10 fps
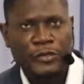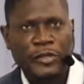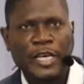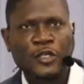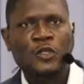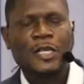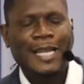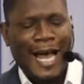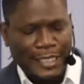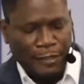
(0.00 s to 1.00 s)
They're using
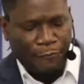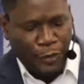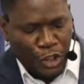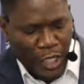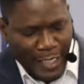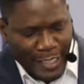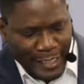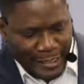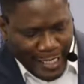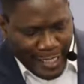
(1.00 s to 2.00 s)
artificial
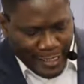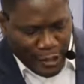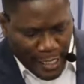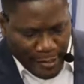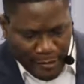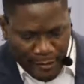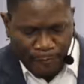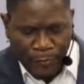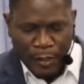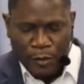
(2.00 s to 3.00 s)
intelligence
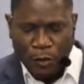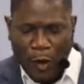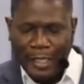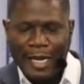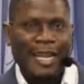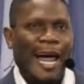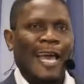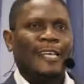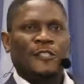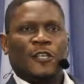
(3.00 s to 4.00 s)
to
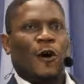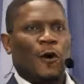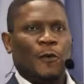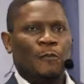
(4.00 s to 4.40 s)
analyze God.